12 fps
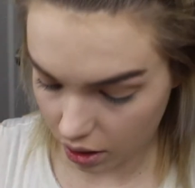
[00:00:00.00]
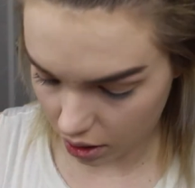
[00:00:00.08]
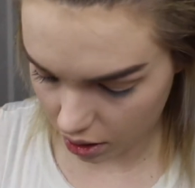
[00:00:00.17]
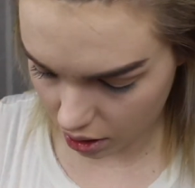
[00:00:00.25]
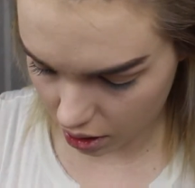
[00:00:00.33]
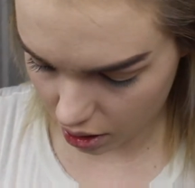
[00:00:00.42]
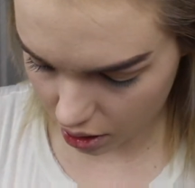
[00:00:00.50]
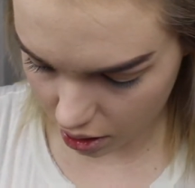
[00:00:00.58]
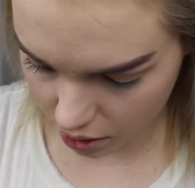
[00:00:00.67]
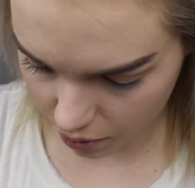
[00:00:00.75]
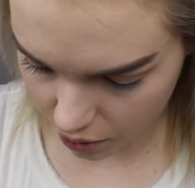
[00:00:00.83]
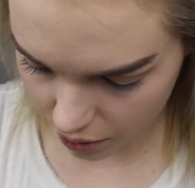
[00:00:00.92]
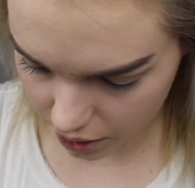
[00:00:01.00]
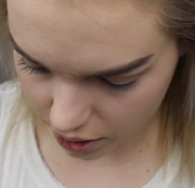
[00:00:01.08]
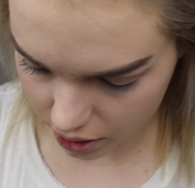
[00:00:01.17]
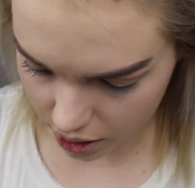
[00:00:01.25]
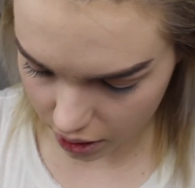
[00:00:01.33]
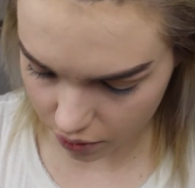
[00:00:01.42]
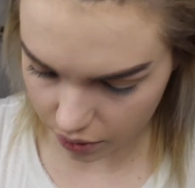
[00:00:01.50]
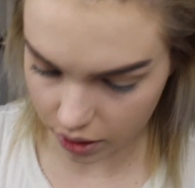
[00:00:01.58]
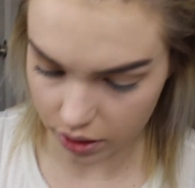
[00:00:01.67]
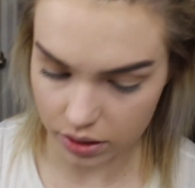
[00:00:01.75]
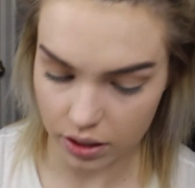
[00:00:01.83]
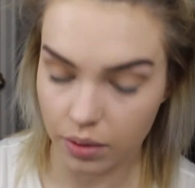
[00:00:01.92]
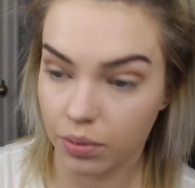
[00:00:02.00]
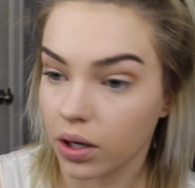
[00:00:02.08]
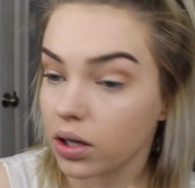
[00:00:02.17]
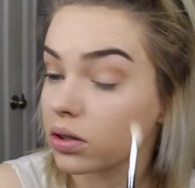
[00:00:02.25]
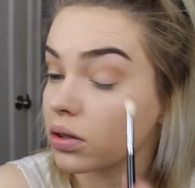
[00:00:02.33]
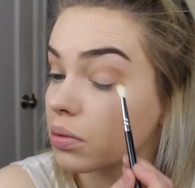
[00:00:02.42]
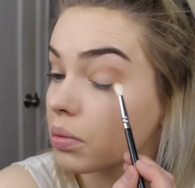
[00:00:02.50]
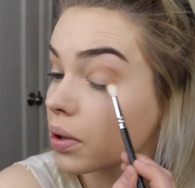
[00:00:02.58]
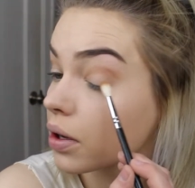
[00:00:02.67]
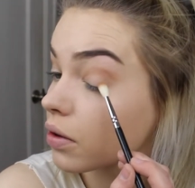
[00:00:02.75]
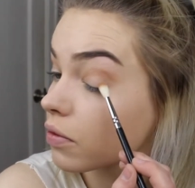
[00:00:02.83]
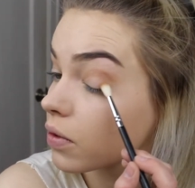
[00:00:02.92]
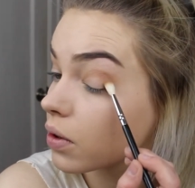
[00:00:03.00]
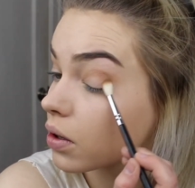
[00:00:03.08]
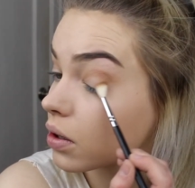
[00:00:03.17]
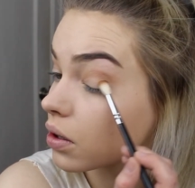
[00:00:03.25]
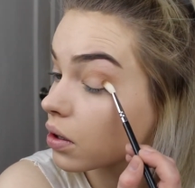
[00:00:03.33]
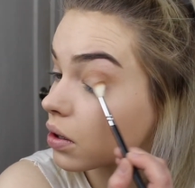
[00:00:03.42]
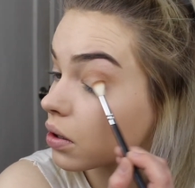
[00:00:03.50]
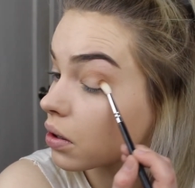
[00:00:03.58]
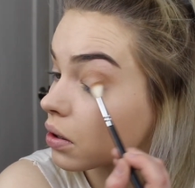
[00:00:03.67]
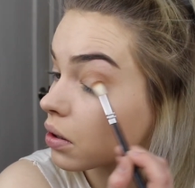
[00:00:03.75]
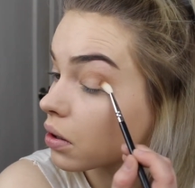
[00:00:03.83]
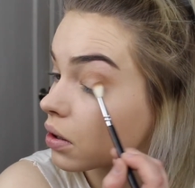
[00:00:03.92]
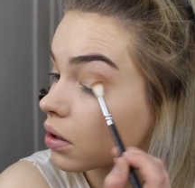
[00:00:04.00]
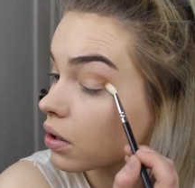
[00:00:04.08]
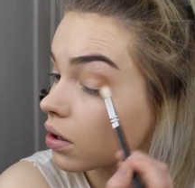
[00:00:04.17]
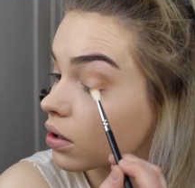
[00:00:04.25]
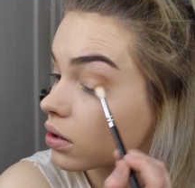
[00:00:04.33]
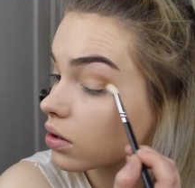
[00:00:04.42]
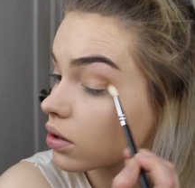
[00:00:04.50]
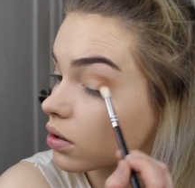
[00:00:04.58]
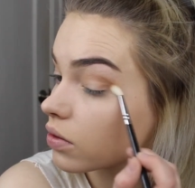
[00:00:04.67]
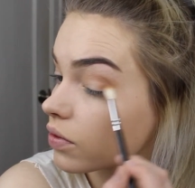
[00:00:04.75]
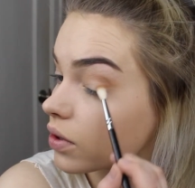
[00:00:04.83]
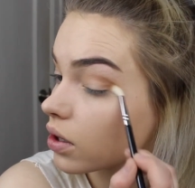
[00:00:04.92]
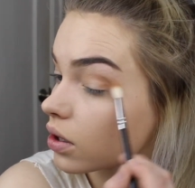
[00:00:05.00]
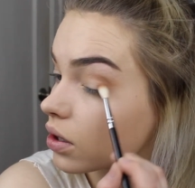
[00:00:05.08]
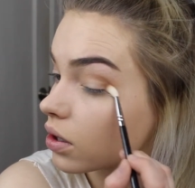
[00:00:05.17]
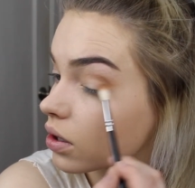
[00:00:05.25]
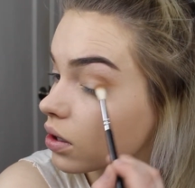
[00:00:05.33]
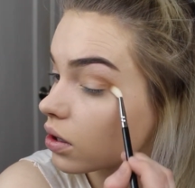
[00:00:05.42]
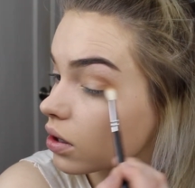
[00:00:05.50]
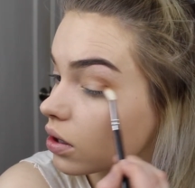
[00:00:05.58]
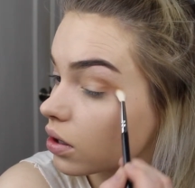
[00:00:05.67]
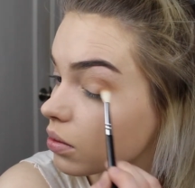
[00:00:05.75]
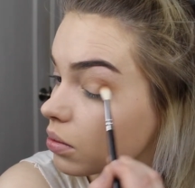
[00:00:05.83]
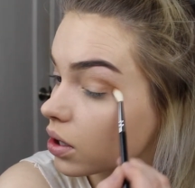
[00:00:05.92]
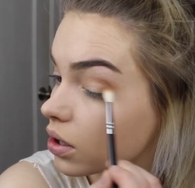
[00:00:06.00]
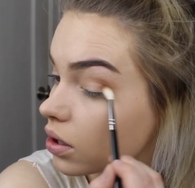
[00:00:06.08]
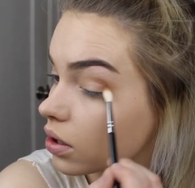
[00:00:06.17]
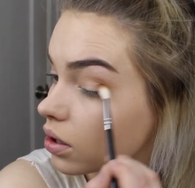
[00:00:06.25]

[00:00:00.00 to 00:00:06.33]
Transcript: And I am going to take with the same brush, bring Fawn, just V a little bit.